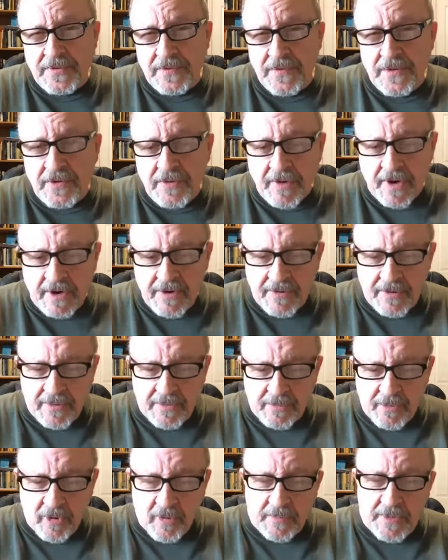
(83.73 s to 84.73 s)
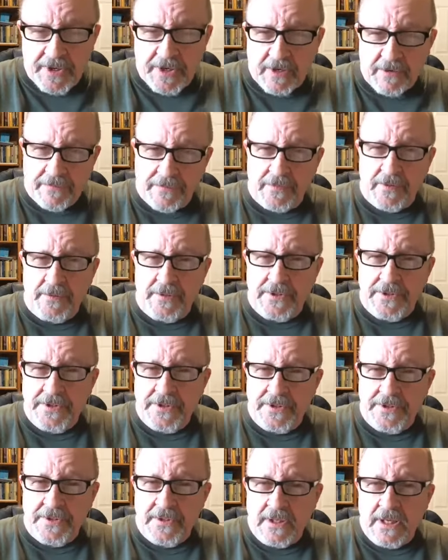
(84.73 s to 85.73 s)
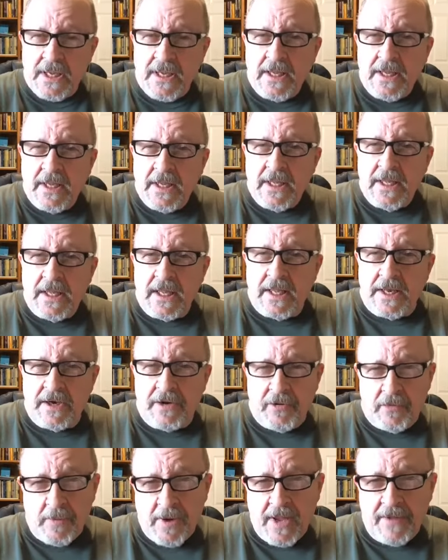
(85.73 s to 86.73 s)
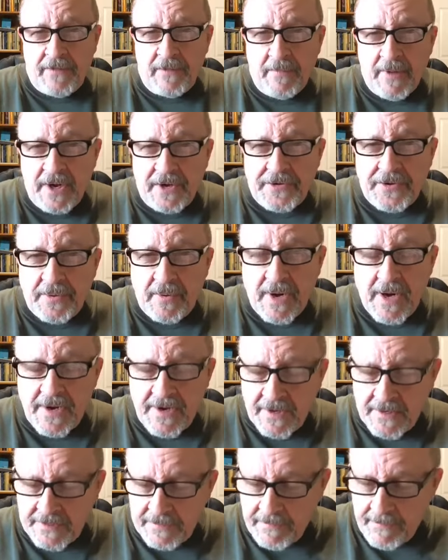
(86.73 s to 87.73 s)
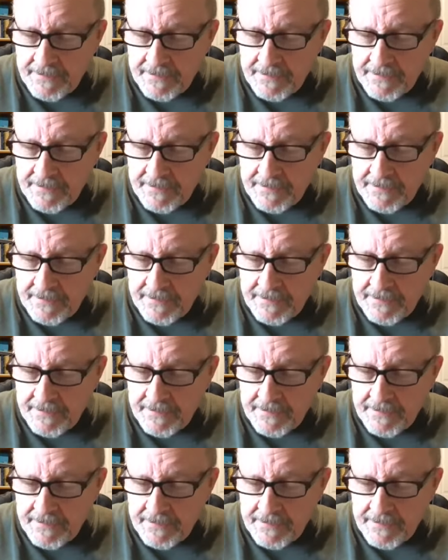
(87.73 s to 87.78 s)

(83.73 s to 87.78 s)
of the Greco-Roman influences in and around the Mediterranean.